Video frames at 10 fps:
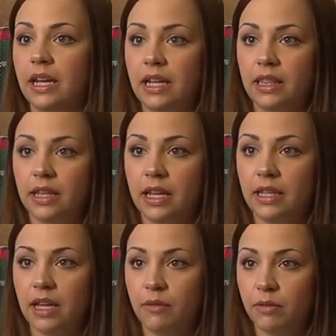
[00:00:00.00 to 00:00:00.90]

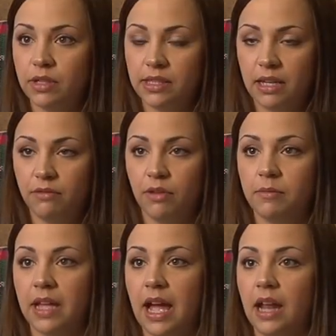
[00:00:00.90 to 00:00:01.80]
anything that we receive
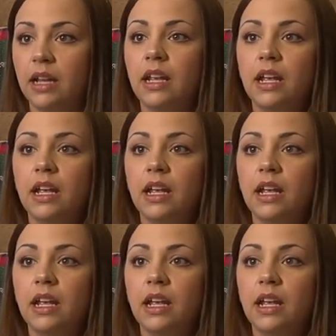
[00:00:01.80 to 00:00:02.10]
from that